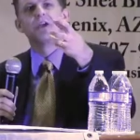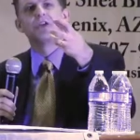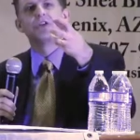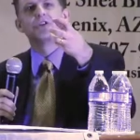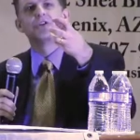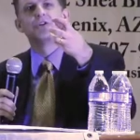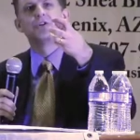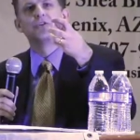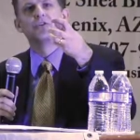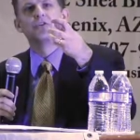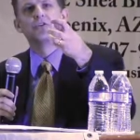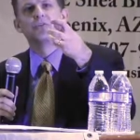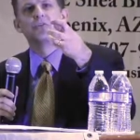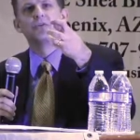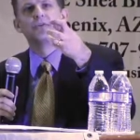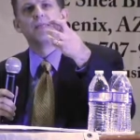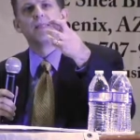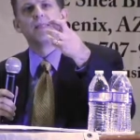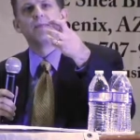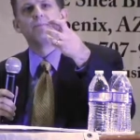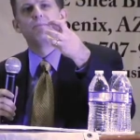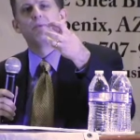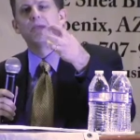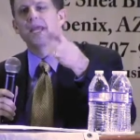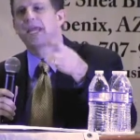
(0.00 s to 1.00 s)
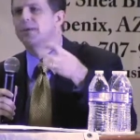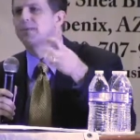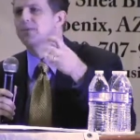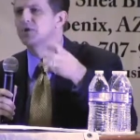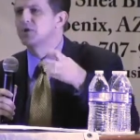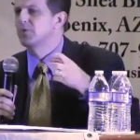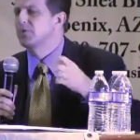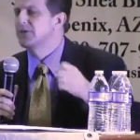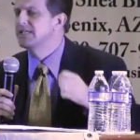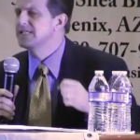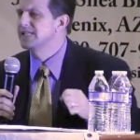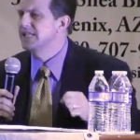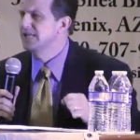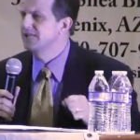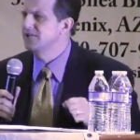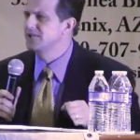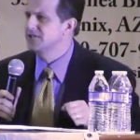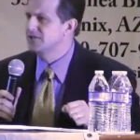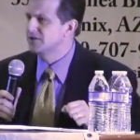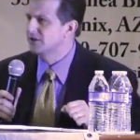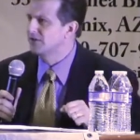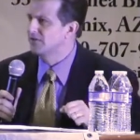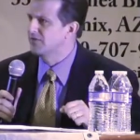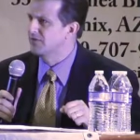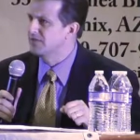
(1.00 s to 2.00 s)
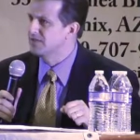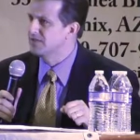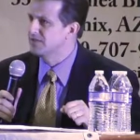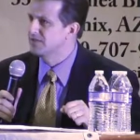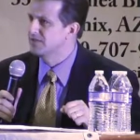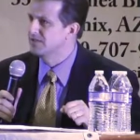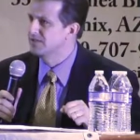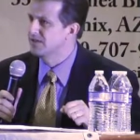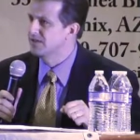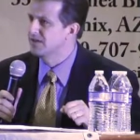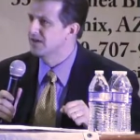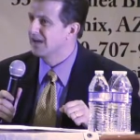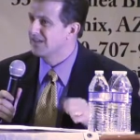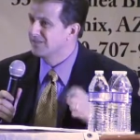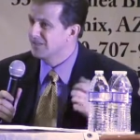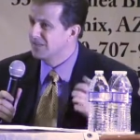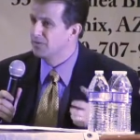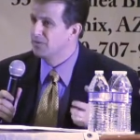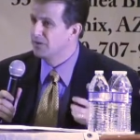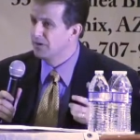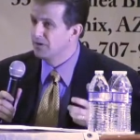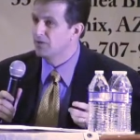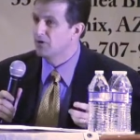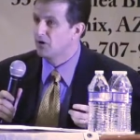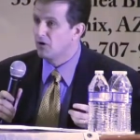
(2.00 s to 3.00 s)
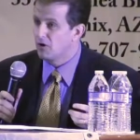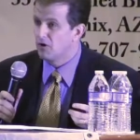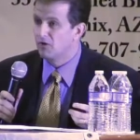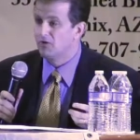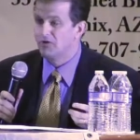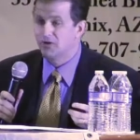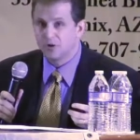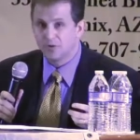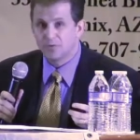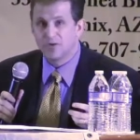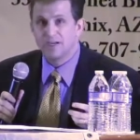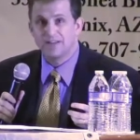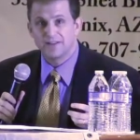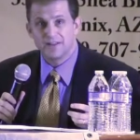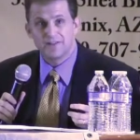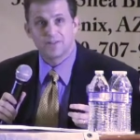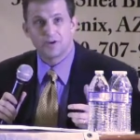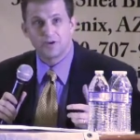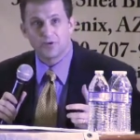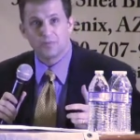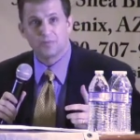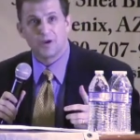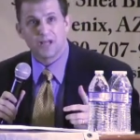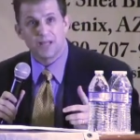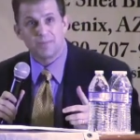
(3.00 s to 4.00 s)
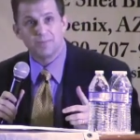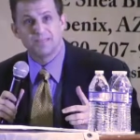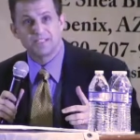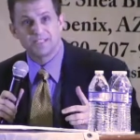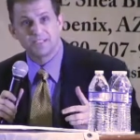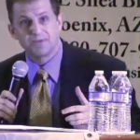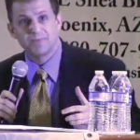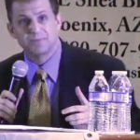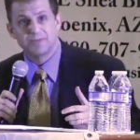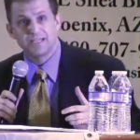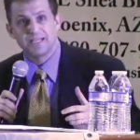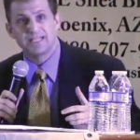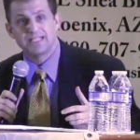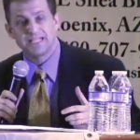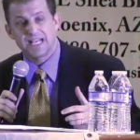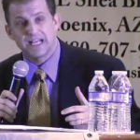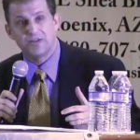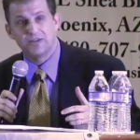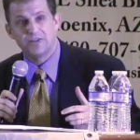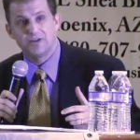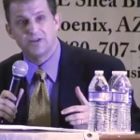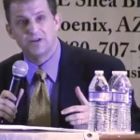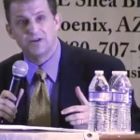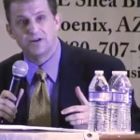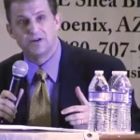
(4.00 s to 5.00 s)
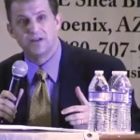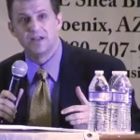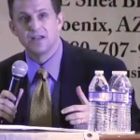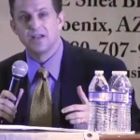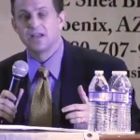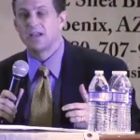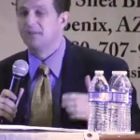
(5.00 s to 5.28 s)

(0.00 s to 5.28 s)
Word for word: to be able to receive a service. I think we would all agree that there are probably some things out there.